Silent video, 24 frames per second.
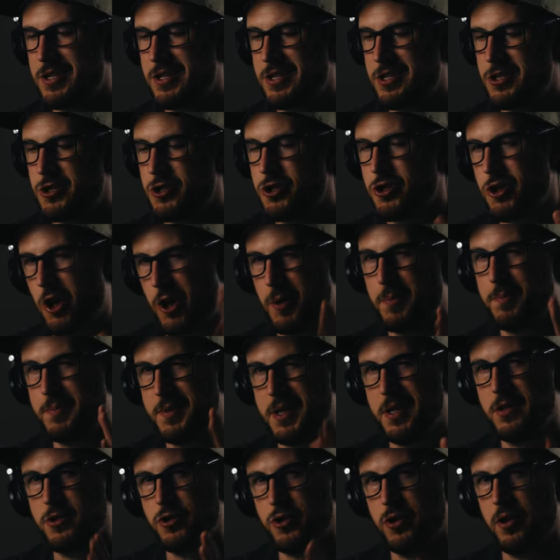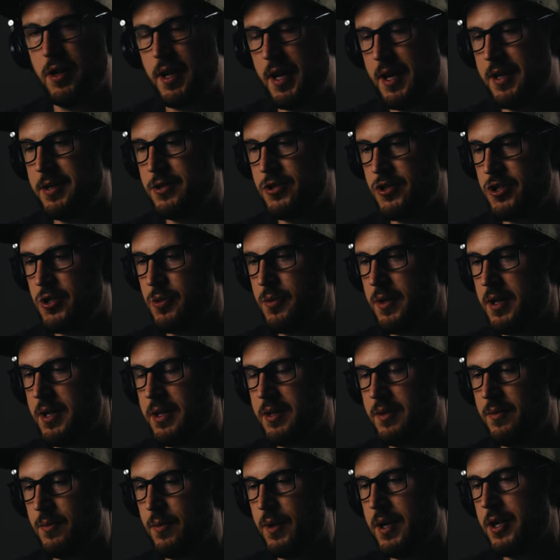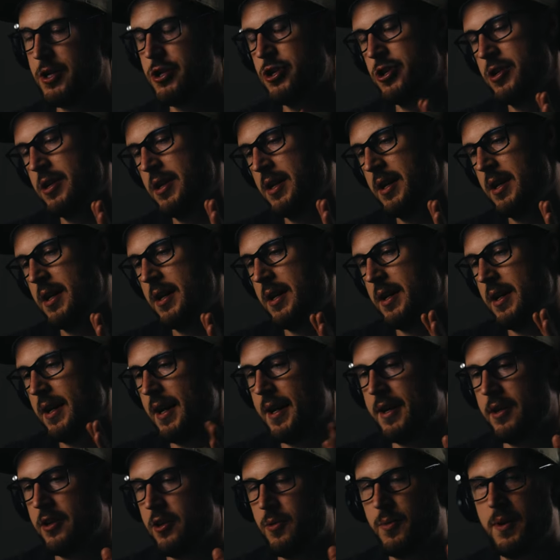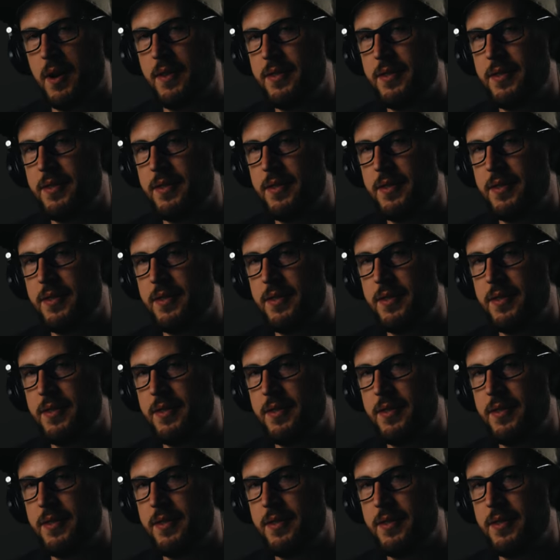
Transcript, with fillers: sharp digital edge to it, which I don't know.